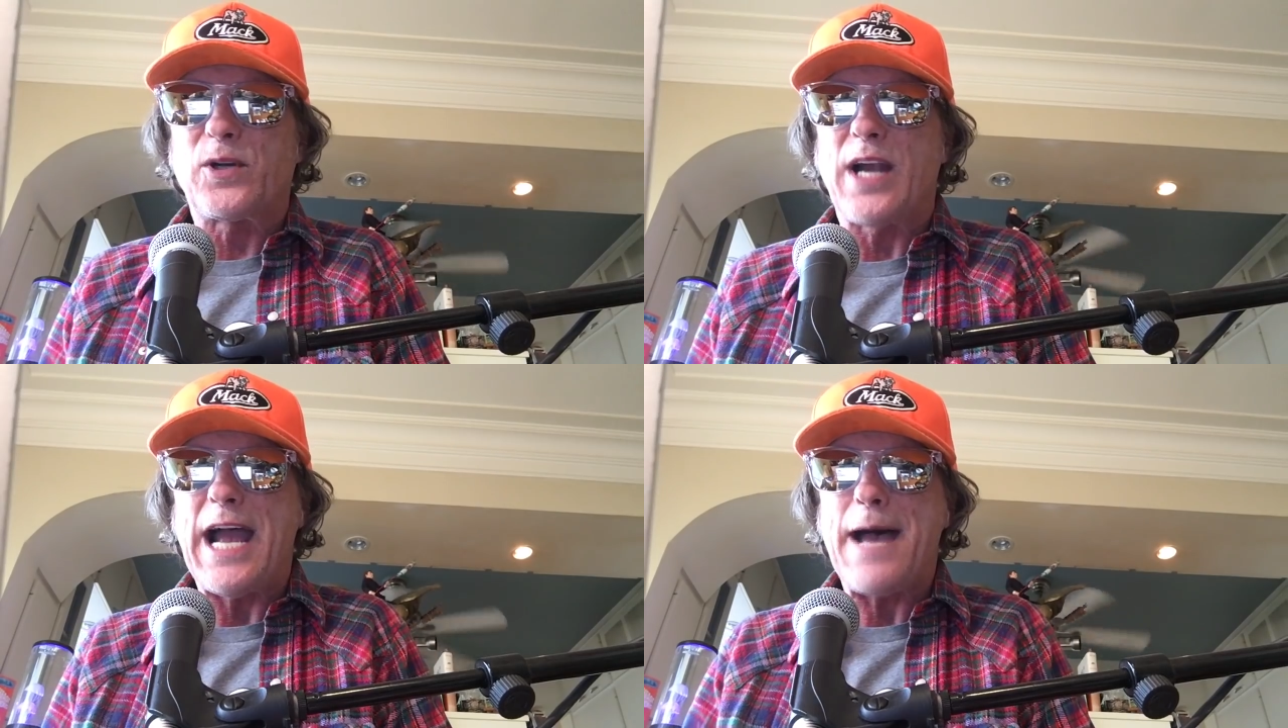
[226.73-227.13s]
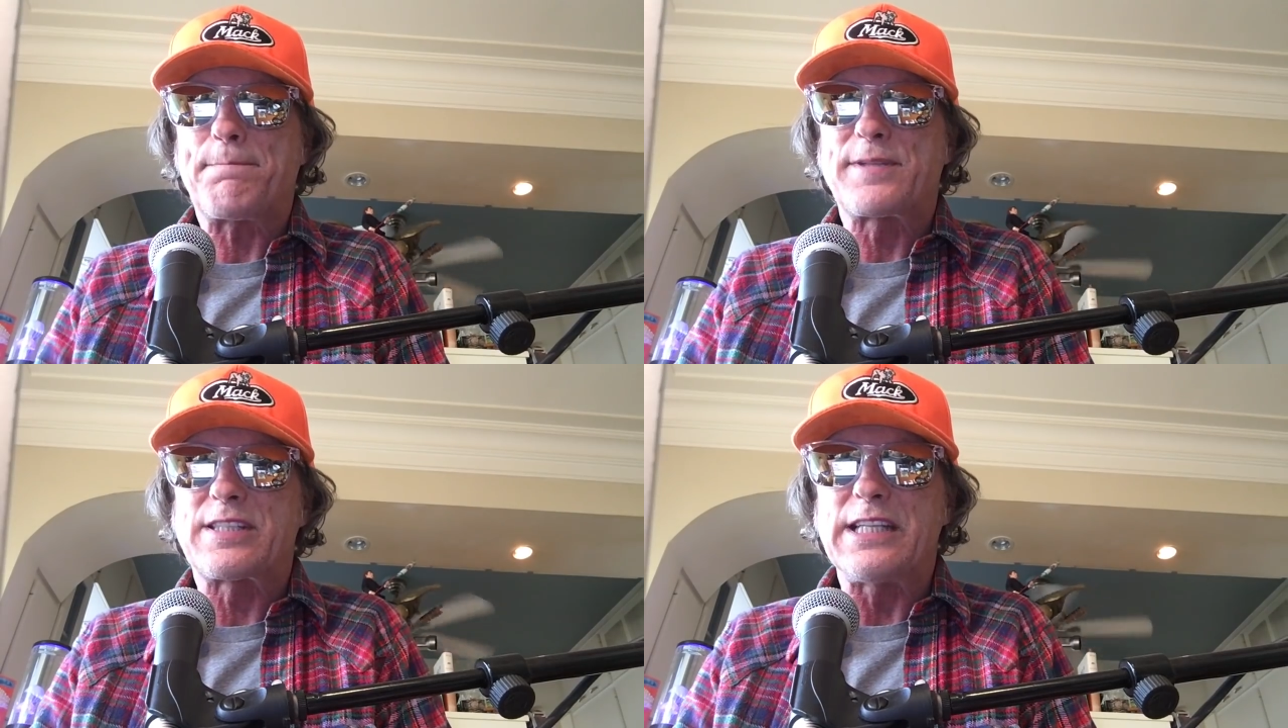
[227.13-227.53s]

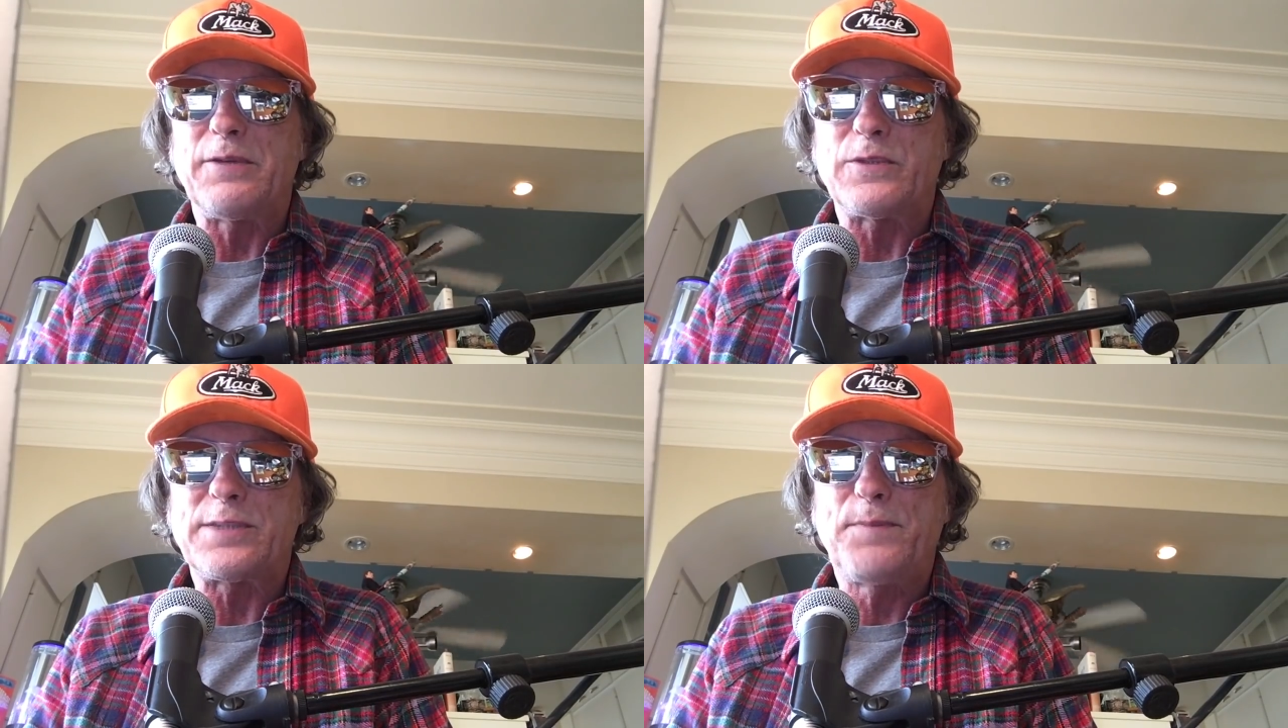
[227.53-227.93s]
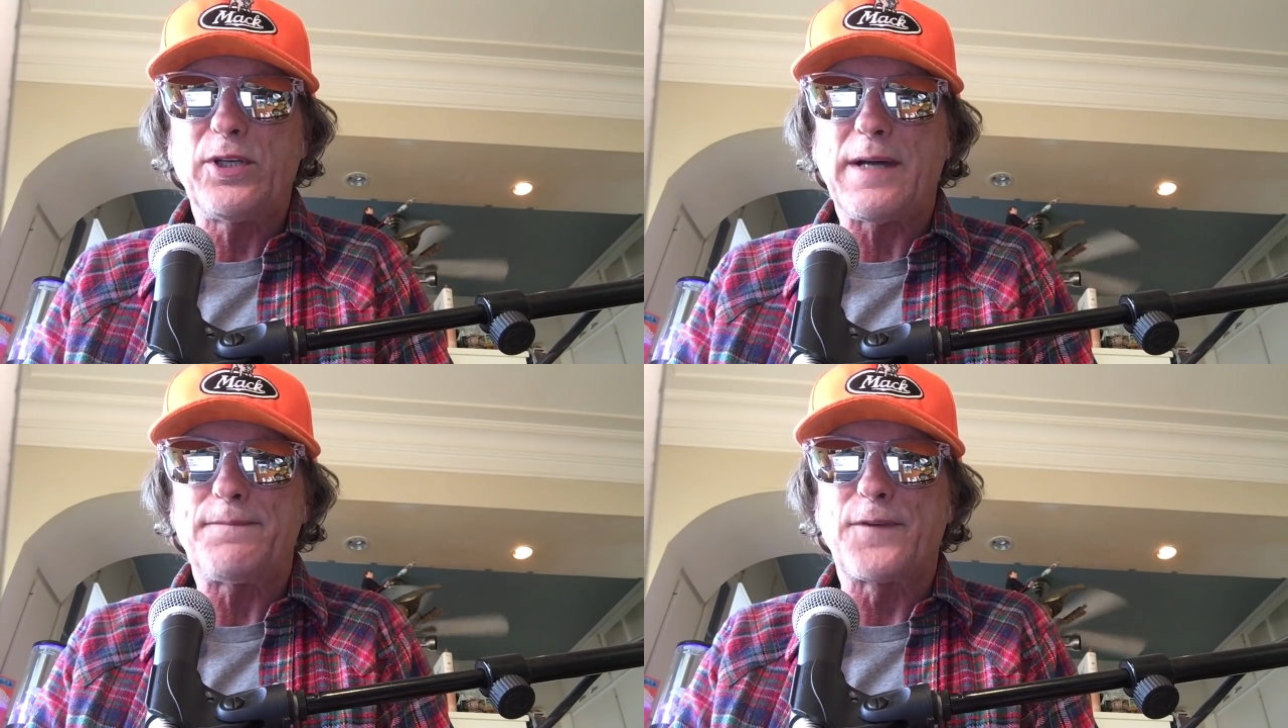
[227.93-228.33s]
Perhaps it was
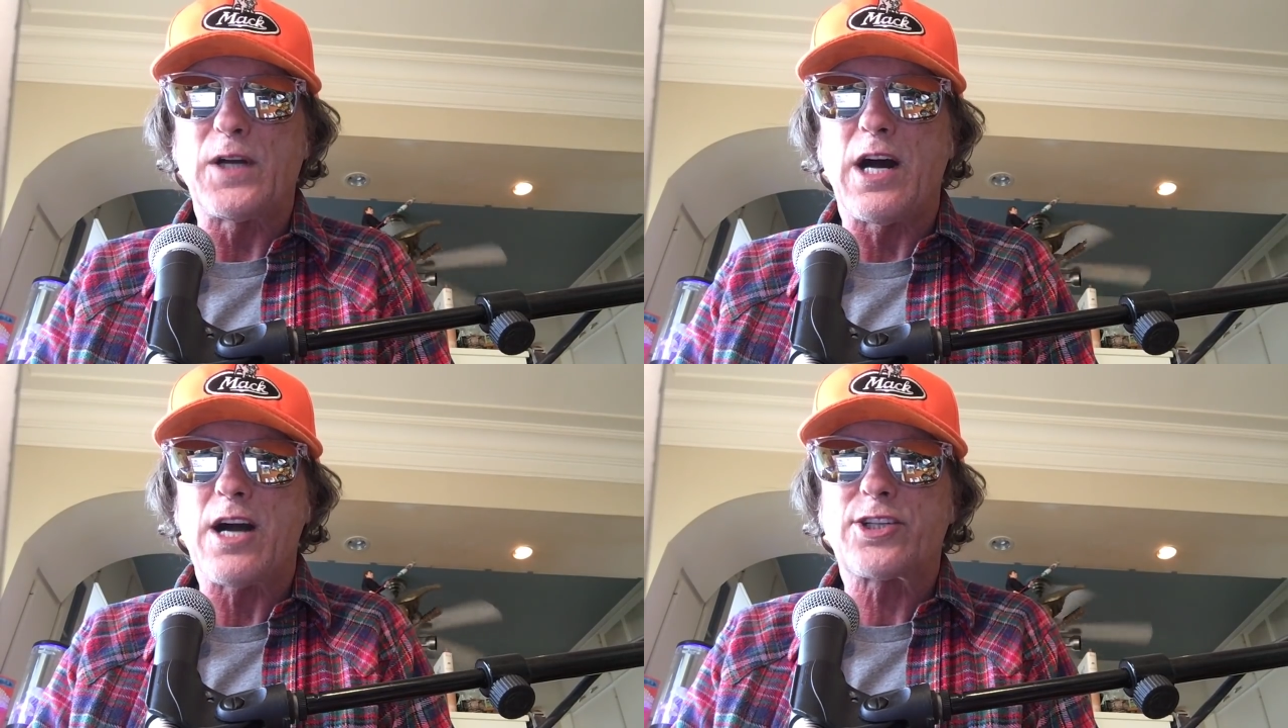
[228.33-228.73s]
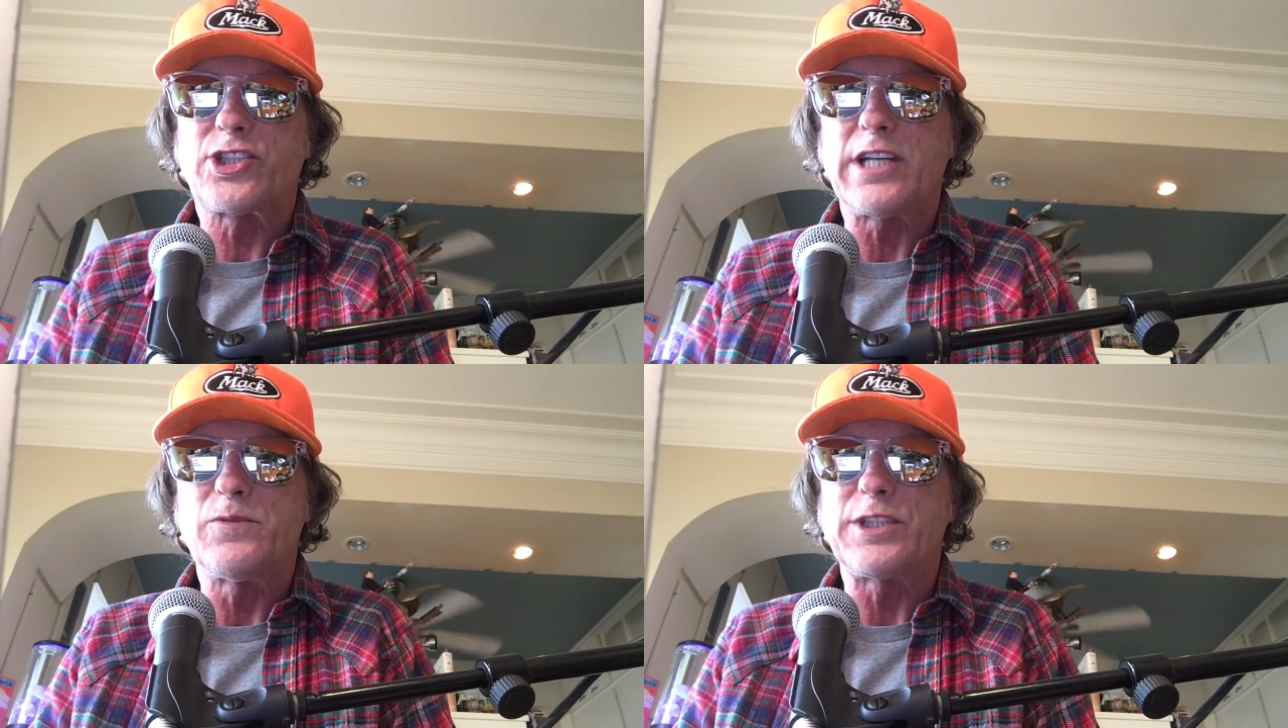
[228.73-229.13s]
put up for auction,